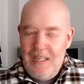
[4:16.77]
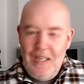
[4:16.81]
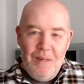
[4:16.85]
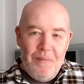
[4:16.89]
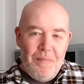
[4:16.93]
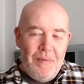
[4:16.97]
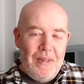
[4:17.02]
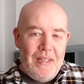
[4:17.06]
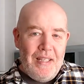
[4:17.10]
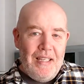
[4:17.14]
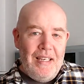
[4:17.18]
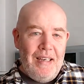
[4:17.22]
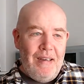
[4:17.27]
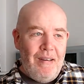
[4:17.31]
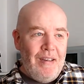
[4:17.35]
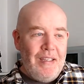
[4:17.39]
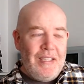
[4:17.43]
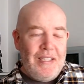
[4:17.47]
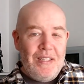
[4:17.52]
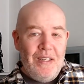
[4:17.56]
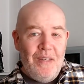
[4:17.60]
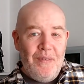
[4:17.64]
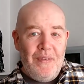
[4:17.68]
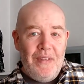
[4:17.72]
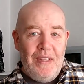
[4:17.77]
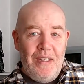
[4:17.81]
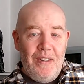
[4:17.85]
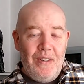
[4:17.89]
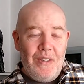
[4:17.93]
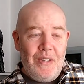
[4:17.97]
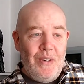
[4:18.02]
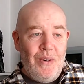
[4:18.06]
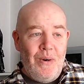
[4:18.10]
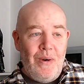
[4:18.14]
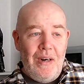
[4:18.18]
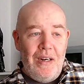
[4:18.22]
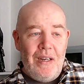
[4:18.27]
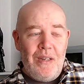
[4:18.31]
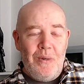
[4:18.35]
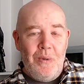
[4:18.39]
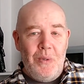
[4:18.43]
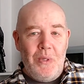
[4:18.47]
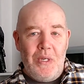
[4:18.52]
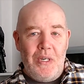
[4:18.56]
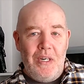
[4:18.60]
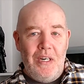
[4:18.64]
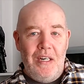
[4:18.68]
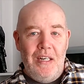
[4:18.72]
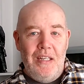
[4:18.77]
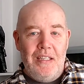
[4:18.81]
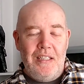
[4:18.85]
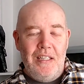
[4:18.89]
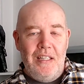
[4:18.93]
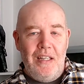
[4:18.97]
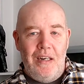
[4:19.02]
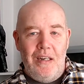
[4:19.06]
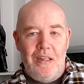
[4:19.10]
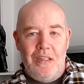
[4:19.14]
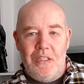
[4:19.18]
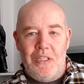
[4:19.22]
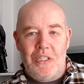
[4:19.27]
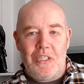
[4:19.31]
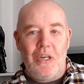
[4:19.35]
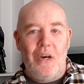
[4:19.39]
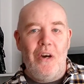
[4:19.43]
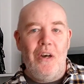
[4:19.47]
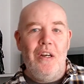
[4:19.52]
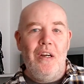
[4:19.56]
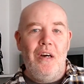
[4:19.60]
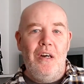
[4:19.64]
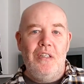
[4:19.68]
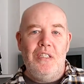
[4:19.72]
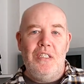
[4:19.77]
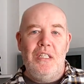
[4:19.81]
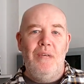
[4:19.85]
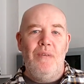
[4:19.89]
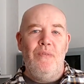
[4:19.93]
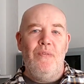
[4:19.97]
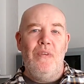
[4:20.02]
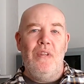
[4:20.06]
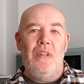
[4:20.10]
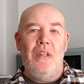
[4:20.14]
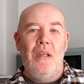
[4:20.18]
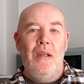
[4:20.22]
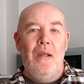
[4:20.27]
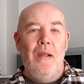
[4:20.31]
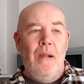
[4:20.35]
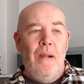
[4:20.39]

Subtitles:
But you know, I still think they look cool. I like all the colours and I like the skylines and everything.